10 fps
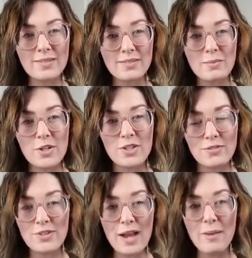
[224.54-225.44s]
much
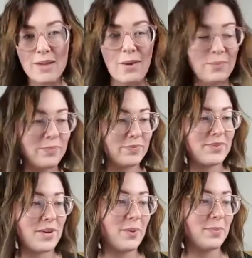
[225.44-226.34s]
every time now.
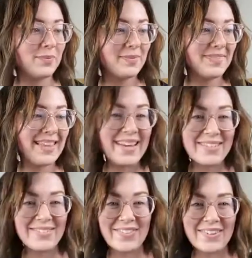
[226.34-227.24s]
So thanks
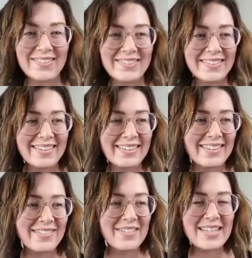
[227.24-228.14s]
for
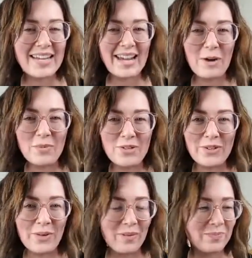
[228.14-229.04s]
visiting. I hope you're
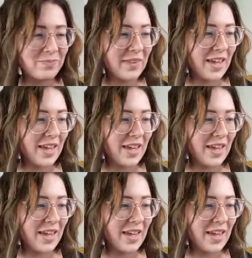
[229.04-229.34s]
doing well.